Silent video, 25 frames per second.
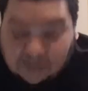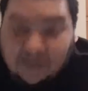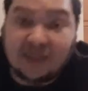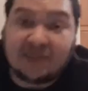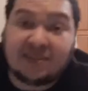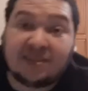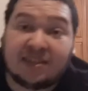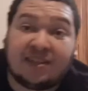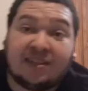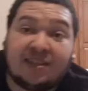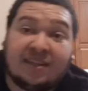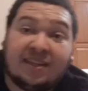
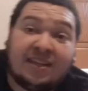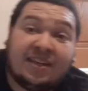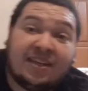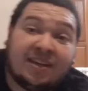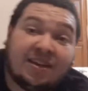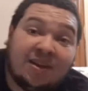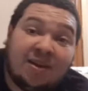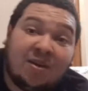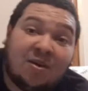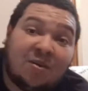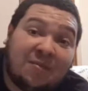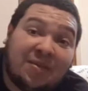Selena
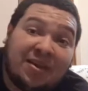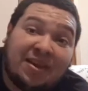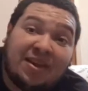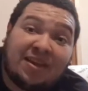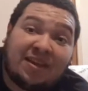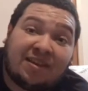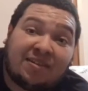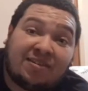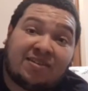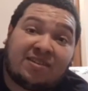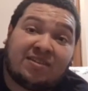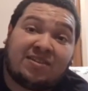
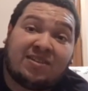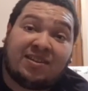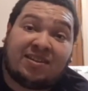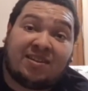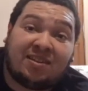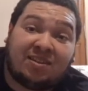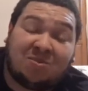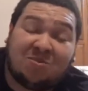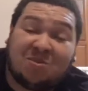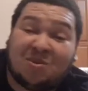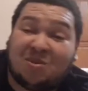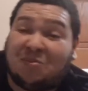Gomez is in
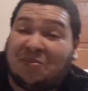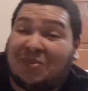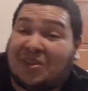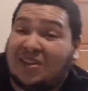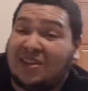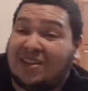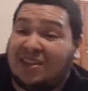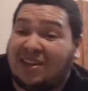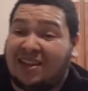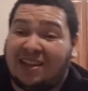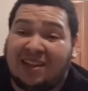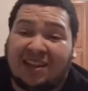this
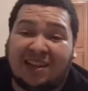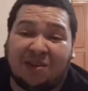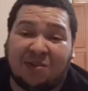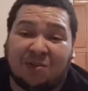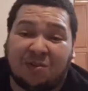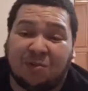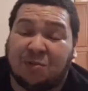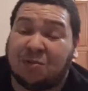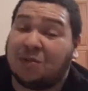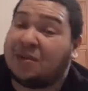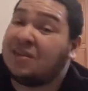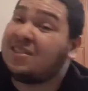movie.
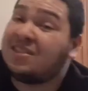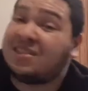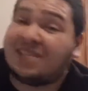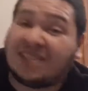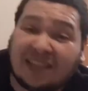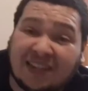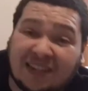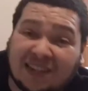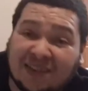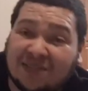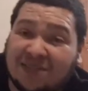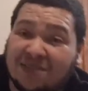
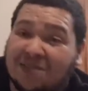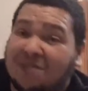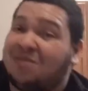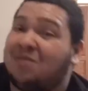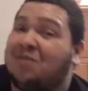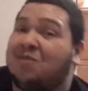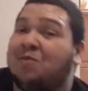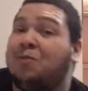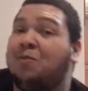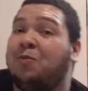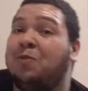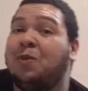RZA,
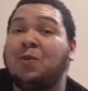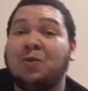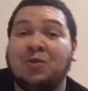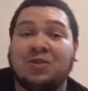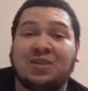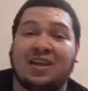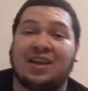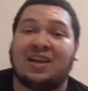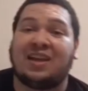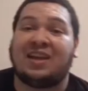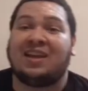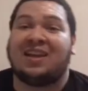
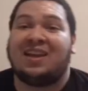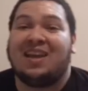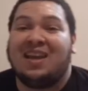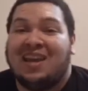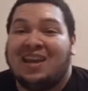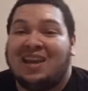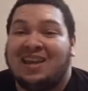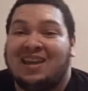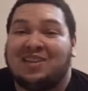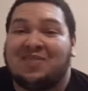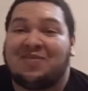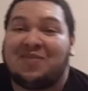Wu-Tang.
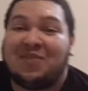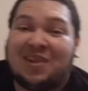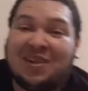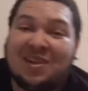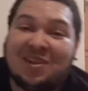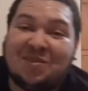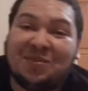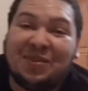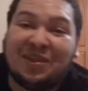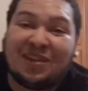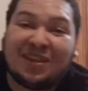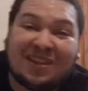It's
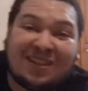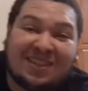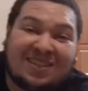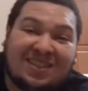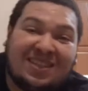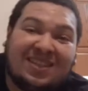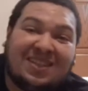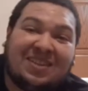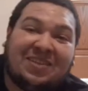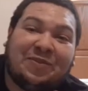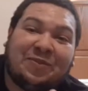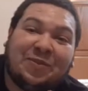funny because
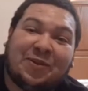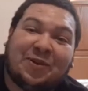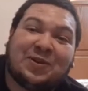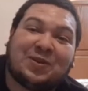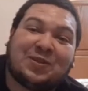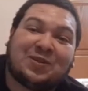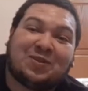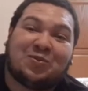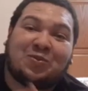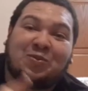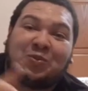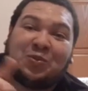he
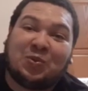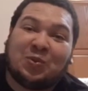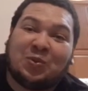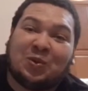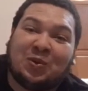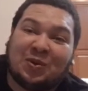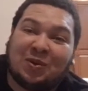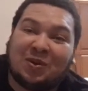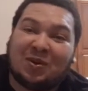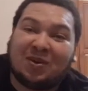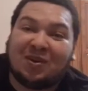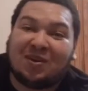works
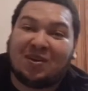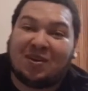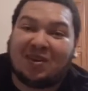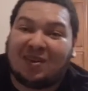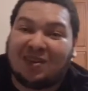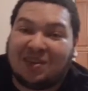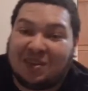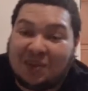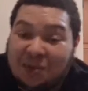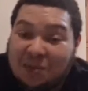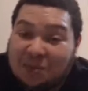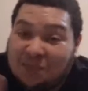for
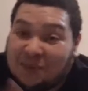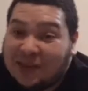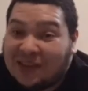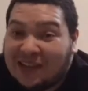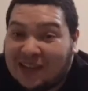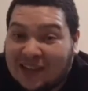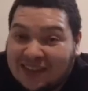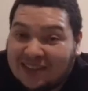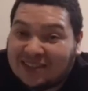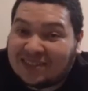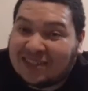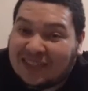
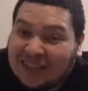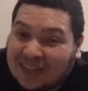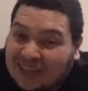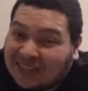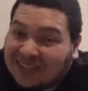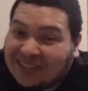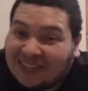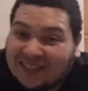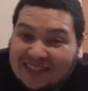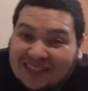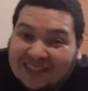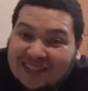UPS
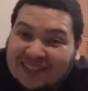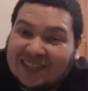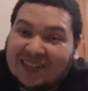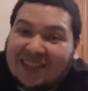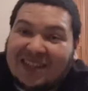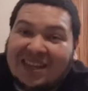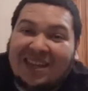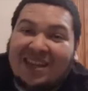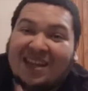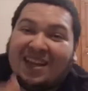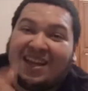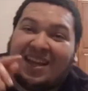technically,
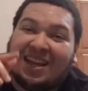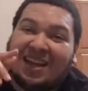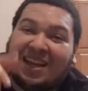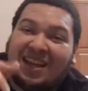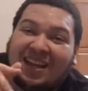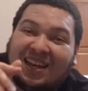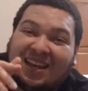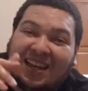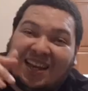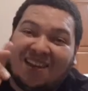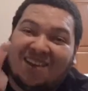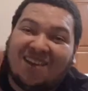
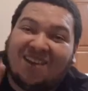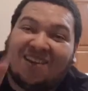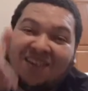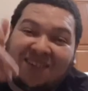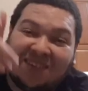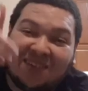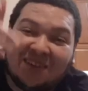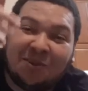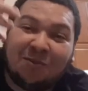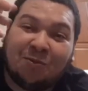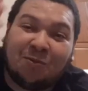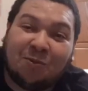and they
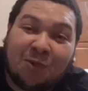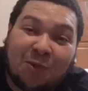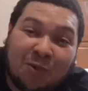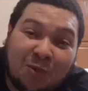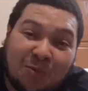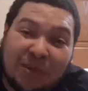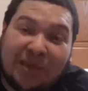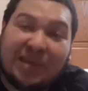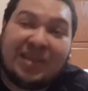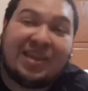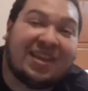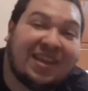called it
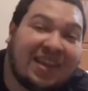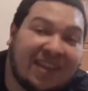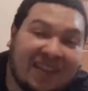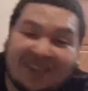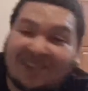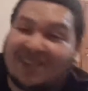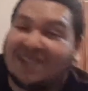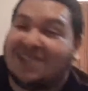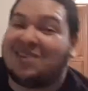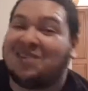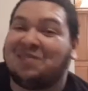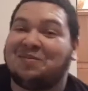
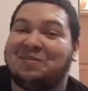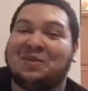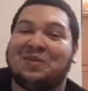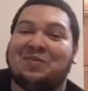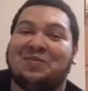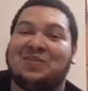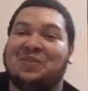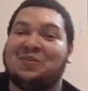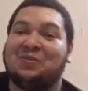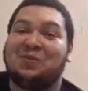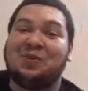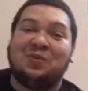Wu-PS in the
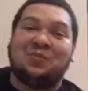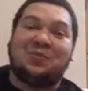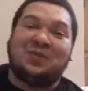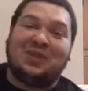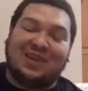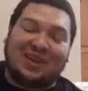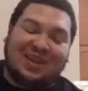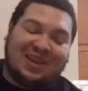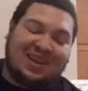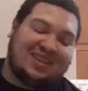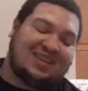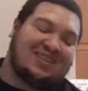movie.
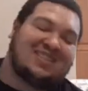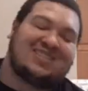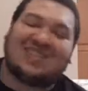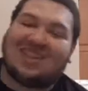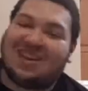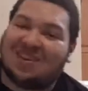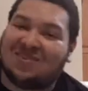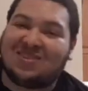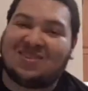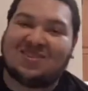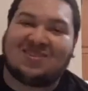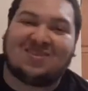Wu-PS.
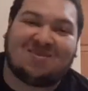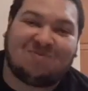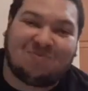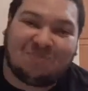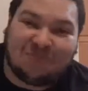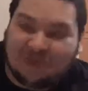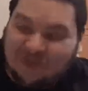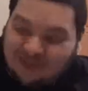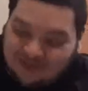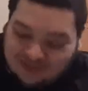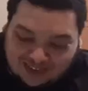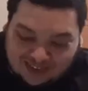That was
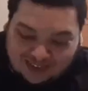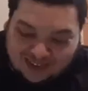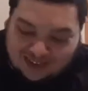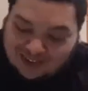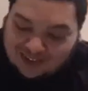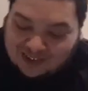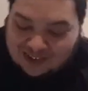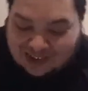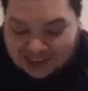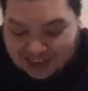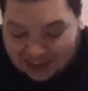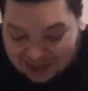
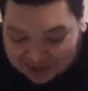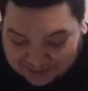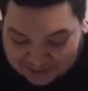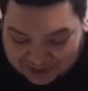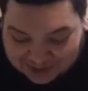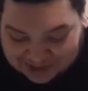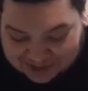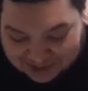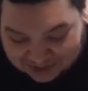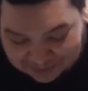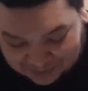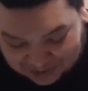
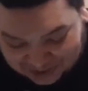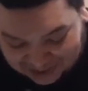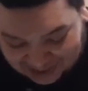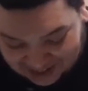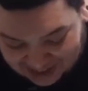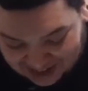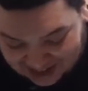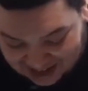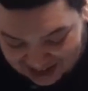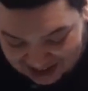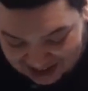clever to me.